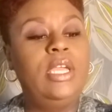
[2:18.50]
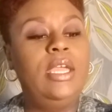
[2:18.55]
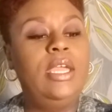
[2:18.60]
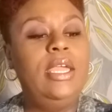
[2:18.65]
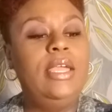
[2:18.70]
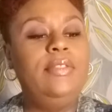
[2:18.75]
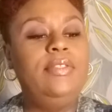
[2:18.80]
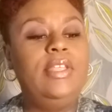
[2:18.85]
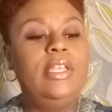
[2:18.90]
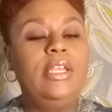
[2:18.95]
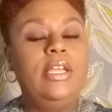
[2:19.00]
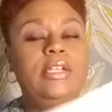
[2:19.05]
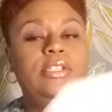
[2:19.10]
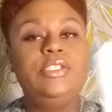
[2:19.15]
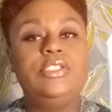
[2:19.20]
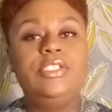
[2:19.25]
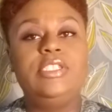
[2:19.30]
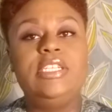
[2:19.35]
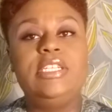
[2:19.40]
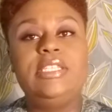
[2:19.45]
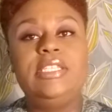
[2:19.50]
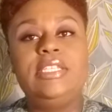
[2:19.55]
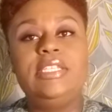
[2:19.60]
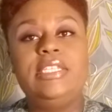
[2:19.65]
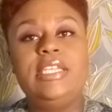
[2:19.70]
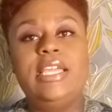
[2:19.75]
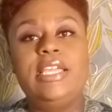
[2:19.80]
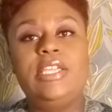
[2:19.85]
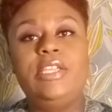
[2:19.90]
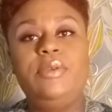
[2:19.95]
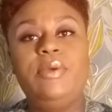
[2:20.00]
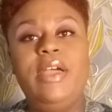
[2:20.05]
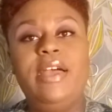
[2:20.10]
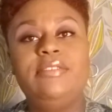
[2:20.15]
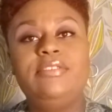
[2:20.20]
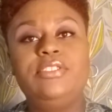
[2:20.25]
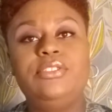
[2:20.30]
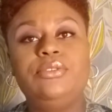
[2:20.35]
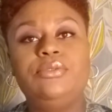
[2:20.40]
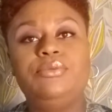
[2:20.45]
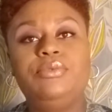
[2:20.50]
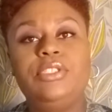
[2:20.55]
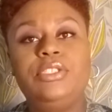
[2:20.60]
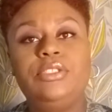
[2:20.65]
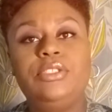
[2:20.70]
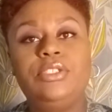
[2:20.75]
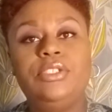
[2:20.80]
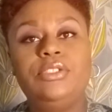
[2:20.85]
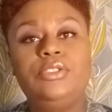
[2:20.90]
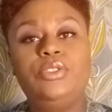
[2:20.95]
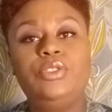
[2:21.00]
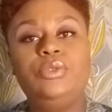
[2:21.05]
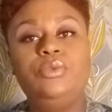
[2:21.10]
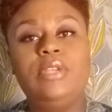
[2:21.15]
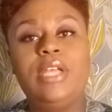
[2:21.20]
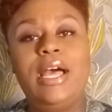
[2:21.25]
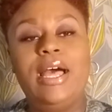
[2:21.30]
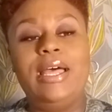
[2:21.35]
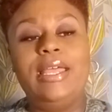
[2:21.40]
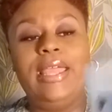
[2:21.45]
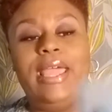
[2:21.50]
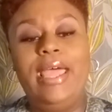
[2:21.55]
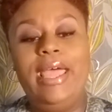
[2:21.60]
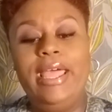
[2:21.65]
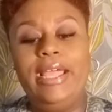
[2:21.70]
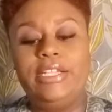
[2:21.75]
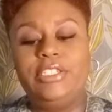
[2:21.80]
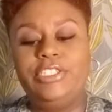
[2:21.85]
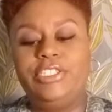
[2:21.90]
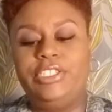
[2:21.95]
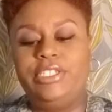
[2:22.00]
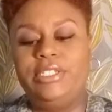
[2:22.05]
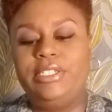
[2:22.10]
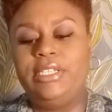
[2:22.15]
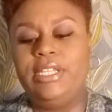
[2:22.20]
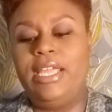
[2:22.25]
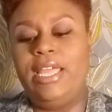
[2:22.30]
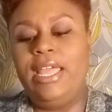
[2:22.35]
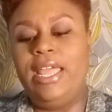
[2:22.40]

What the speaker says: And then underneath the deck, you have surrender to non-action.